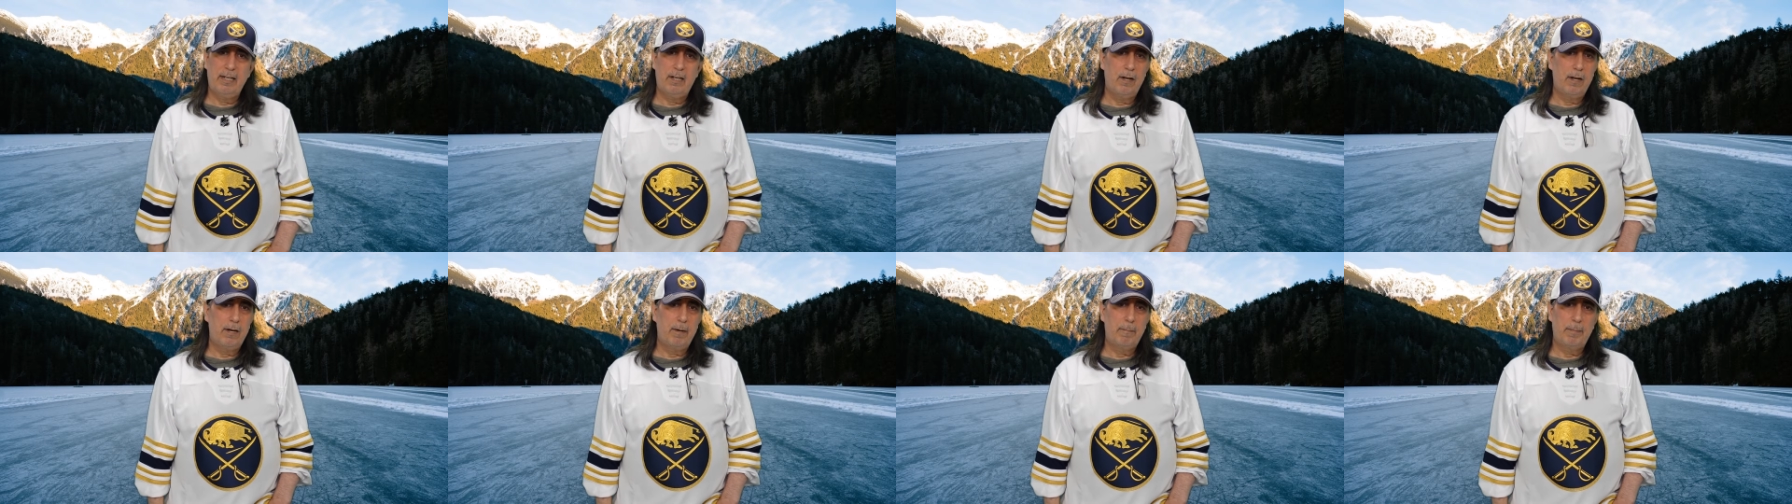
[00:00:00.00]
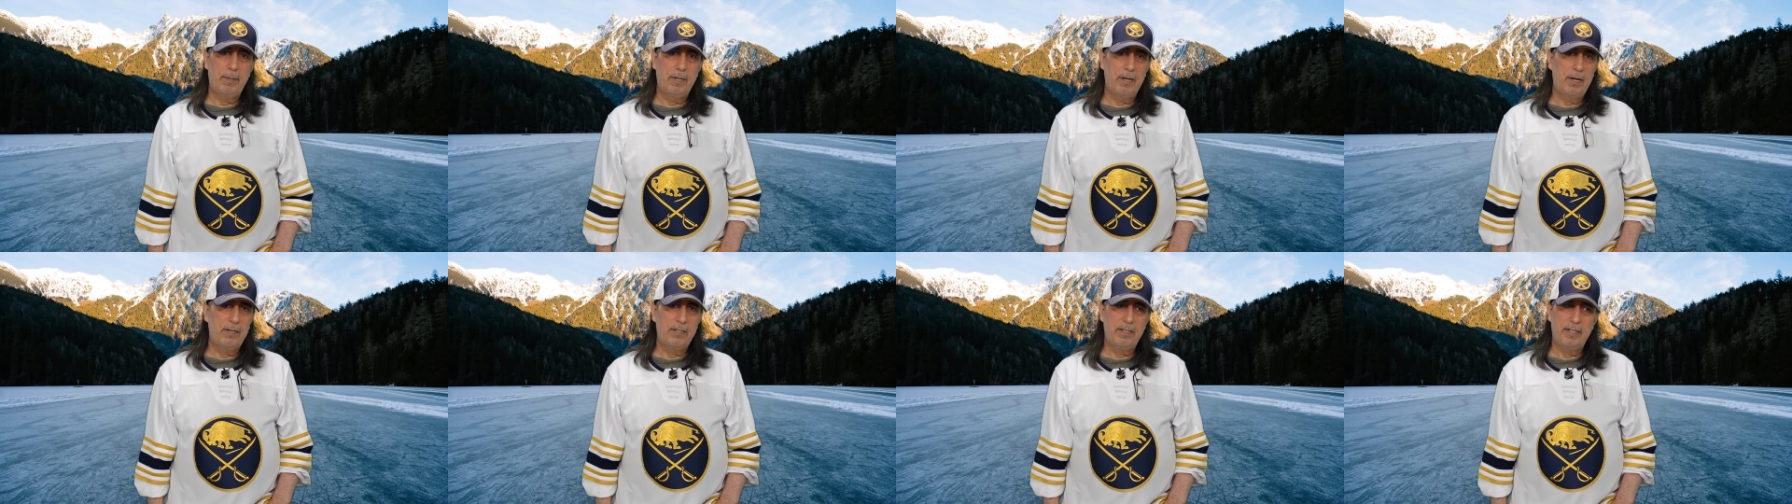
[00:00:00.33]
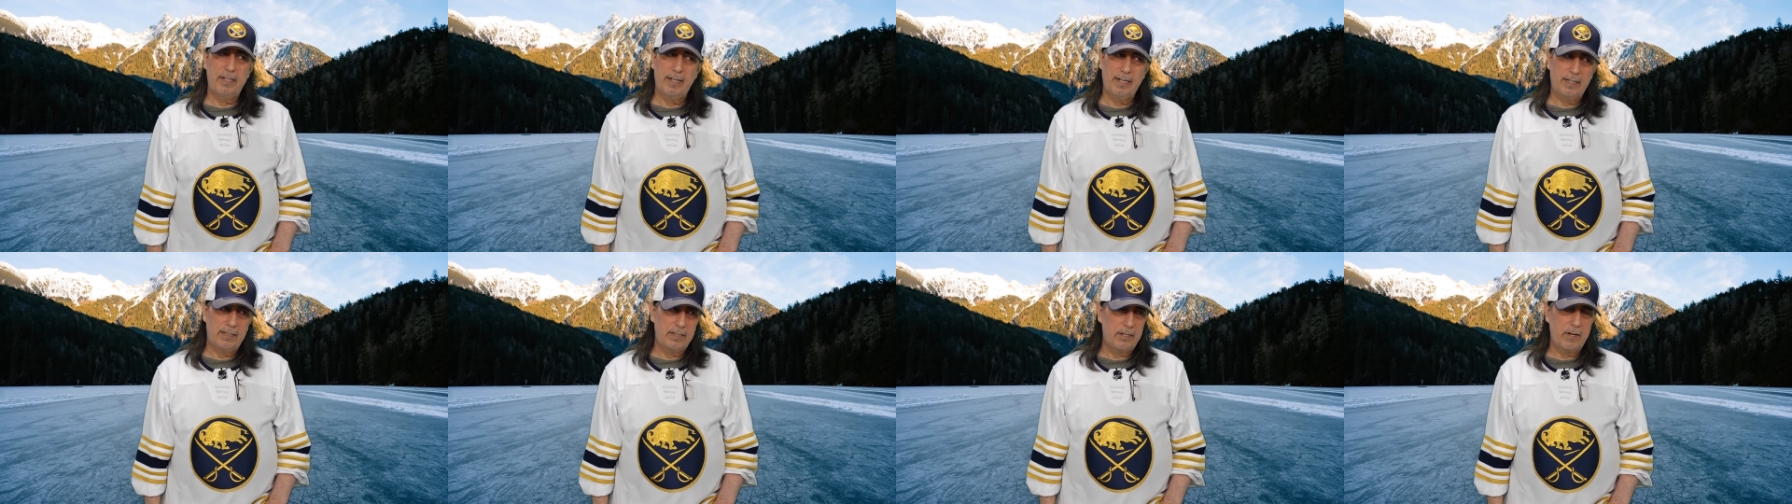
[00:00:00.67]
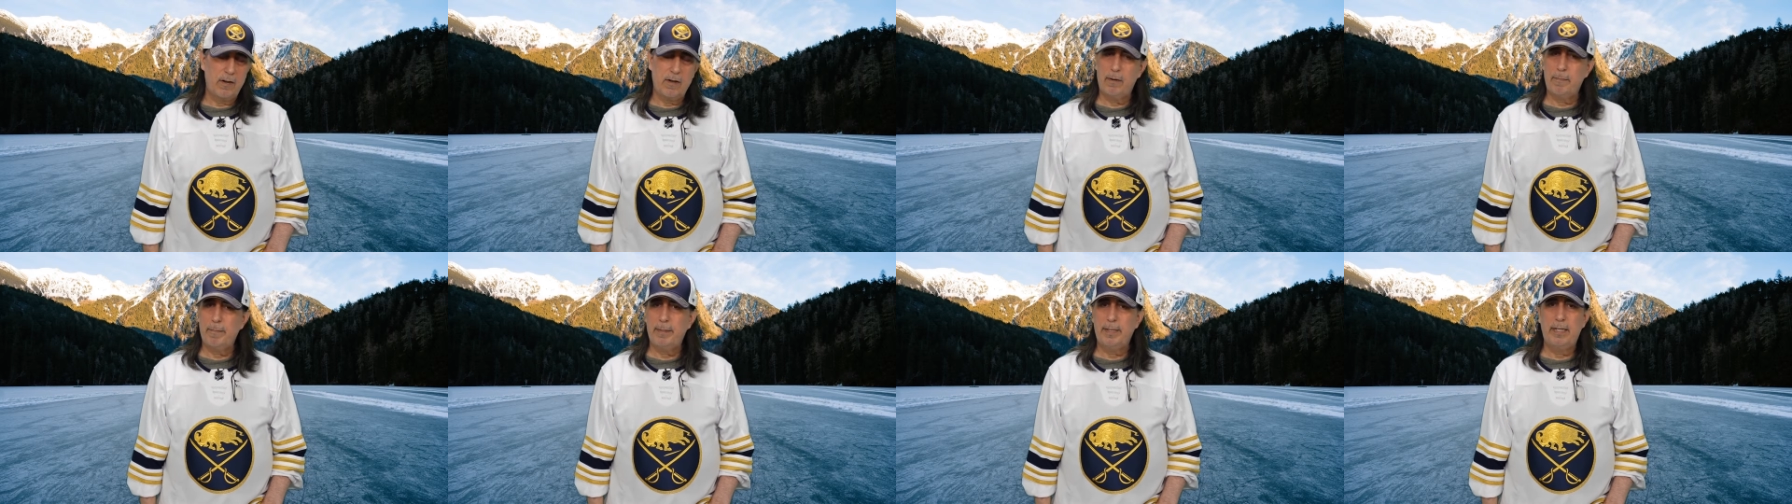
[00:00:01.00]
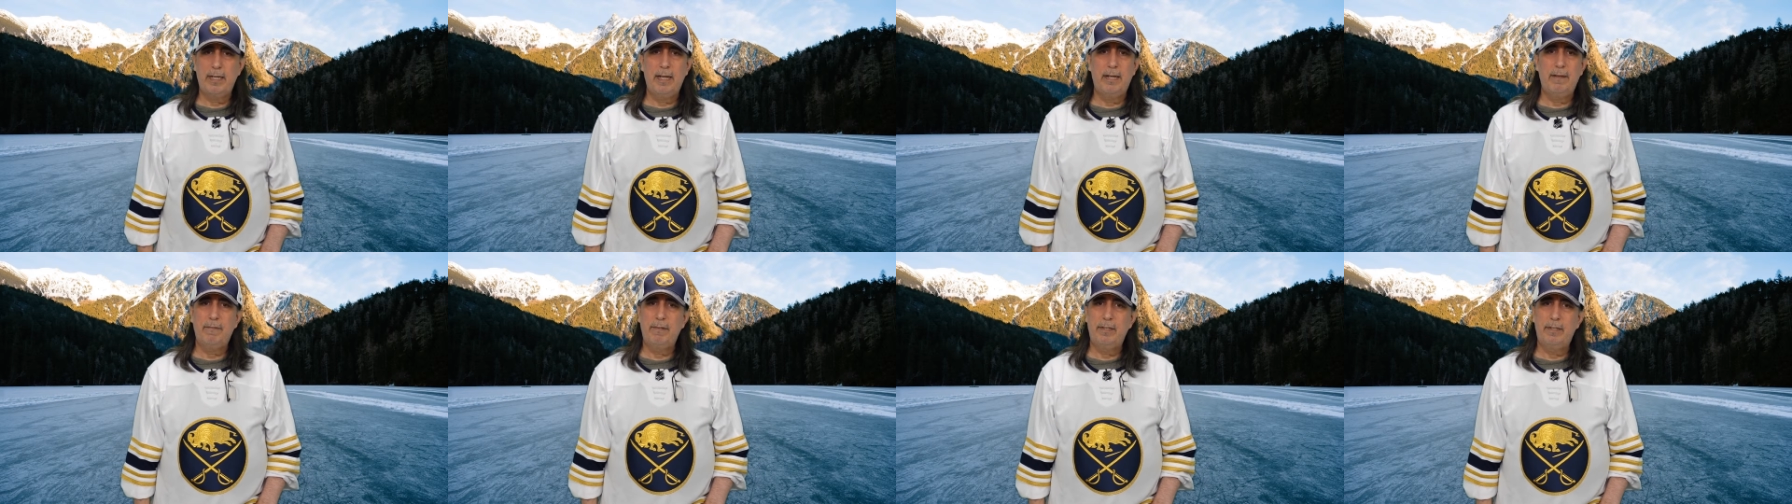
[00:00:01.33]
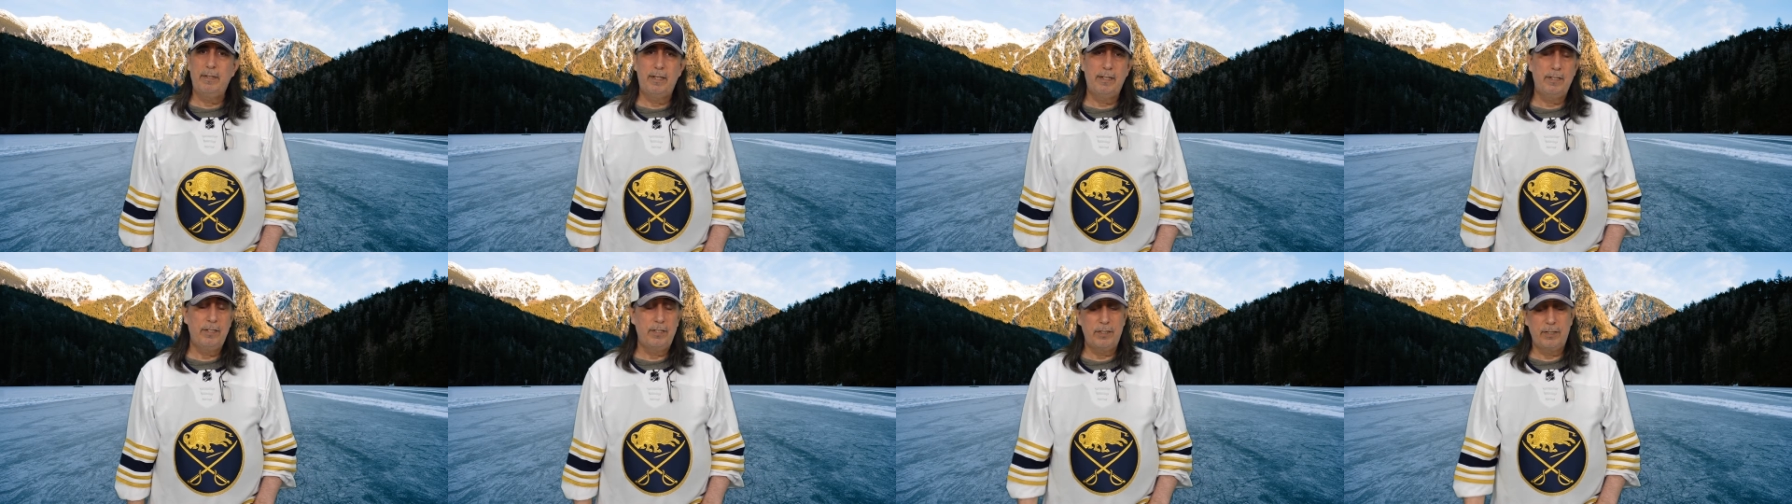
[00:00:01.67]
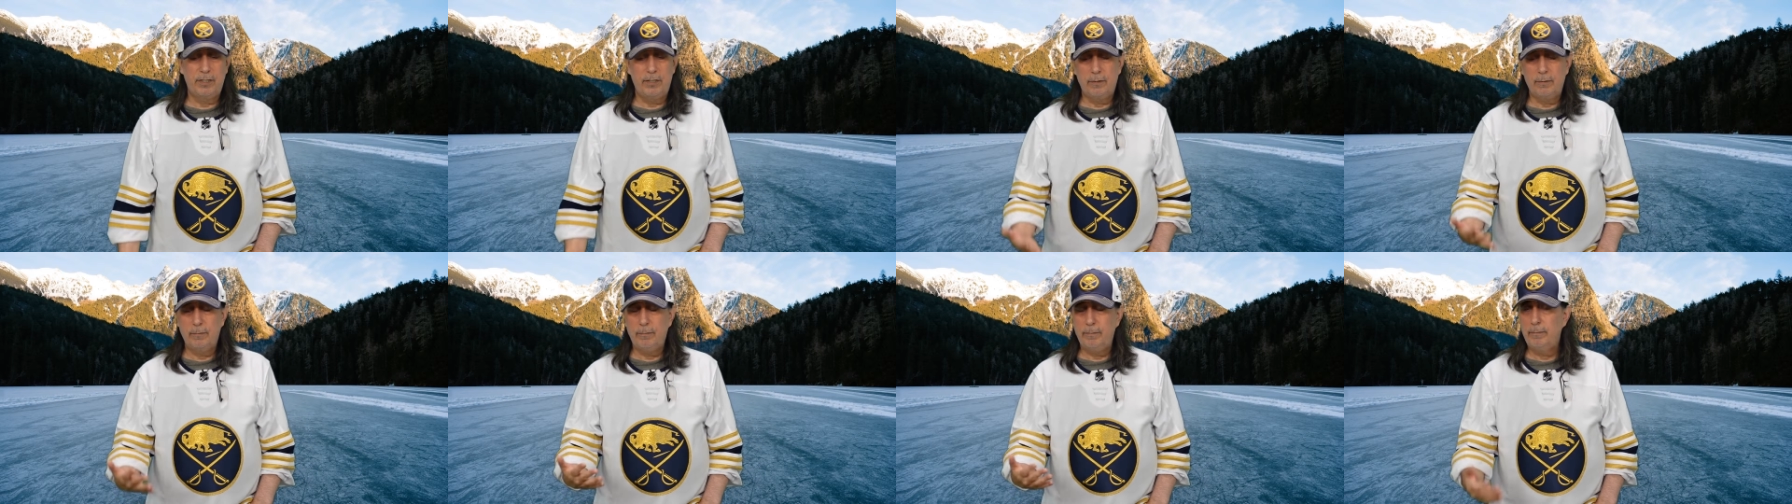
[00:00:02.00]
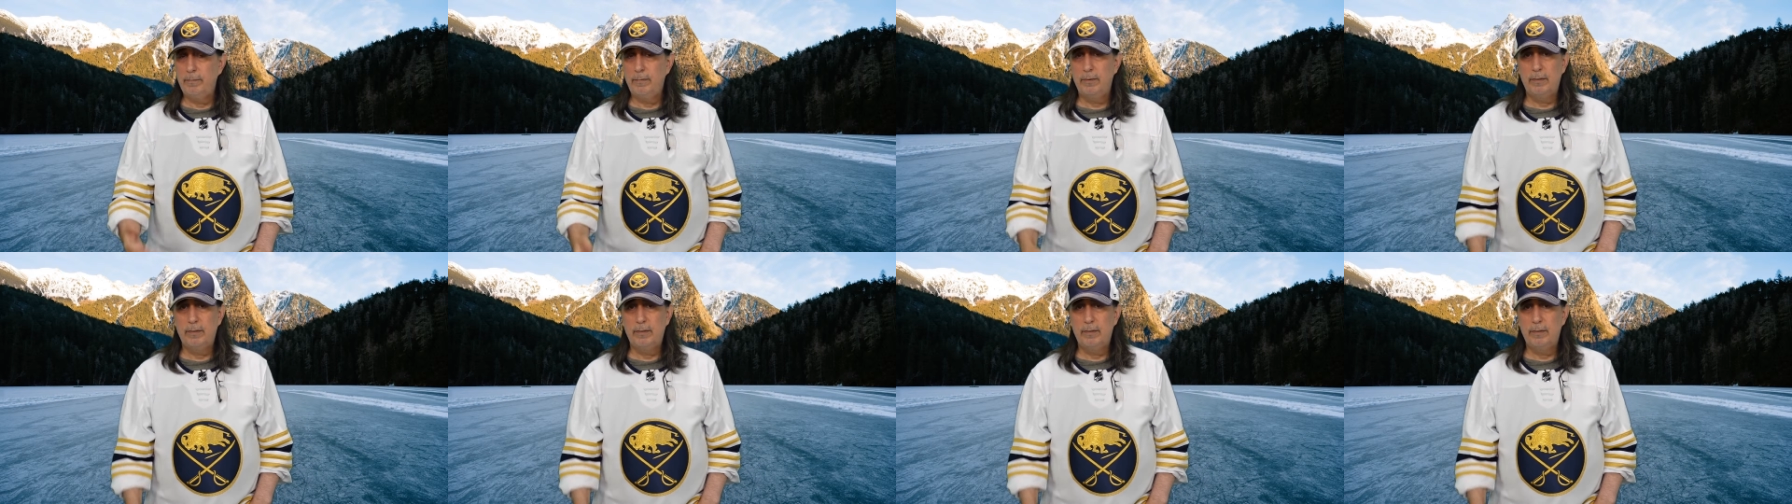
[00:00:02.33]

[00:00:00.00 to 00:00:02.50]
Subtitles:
Connor Bedard's the next Connor McDavid. I just do.